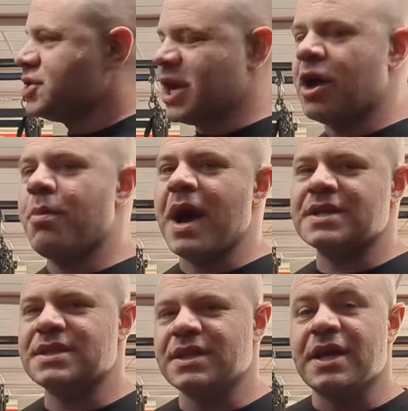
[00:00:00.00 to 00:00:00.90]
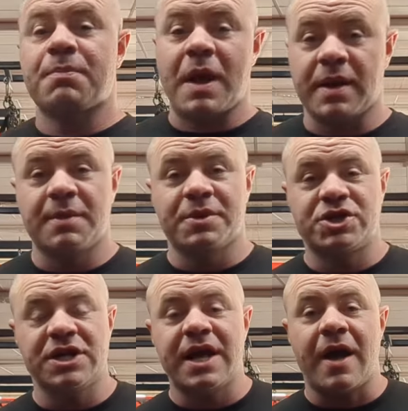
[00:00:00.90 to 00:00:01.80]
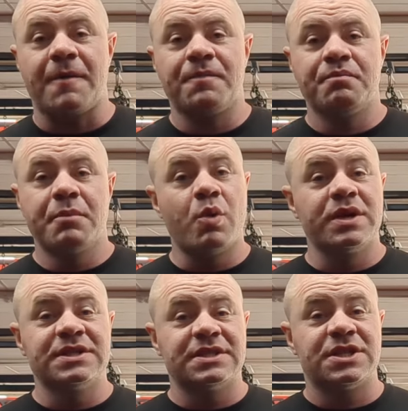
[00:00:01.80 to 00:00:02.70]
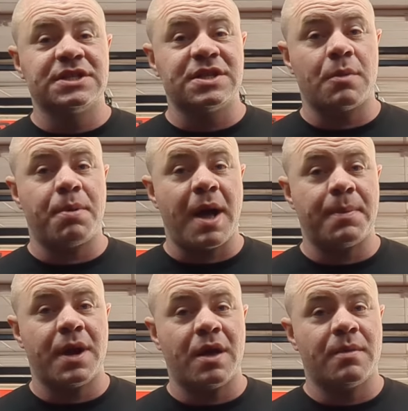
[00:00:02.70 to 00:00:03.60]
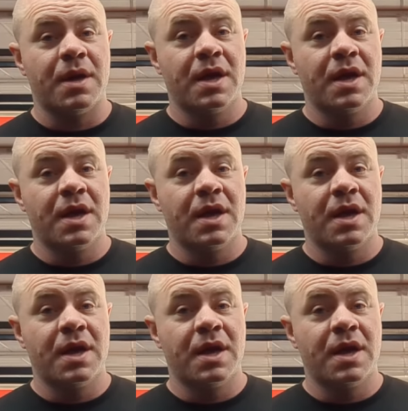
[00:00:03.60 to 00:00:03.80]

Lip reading: shadow boxing, they can probably keep the chin down. But when does the chin start popping up?